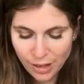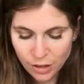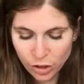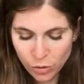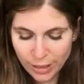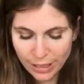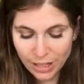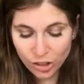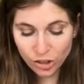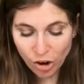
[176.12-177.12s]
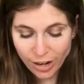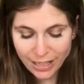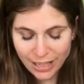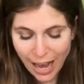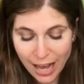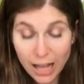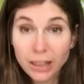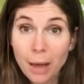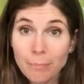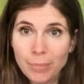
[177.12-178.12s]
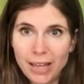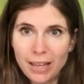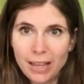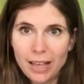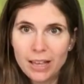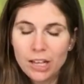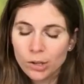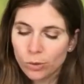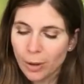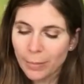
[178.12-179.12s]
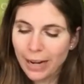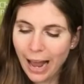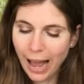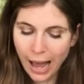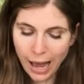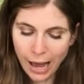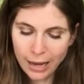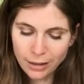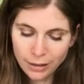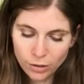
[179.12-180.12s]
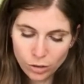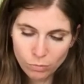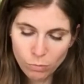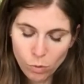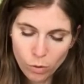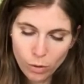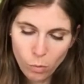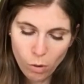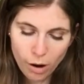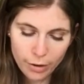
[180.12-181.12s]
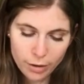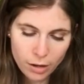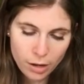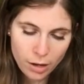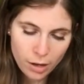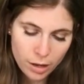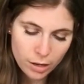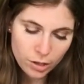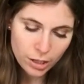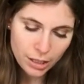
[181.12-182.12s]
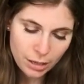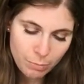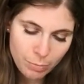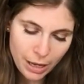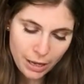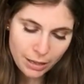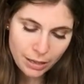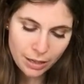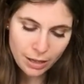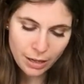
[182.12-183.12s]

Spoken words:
So you can see it's starting to get clumpy. So I'm gonna add some more water, just a bit.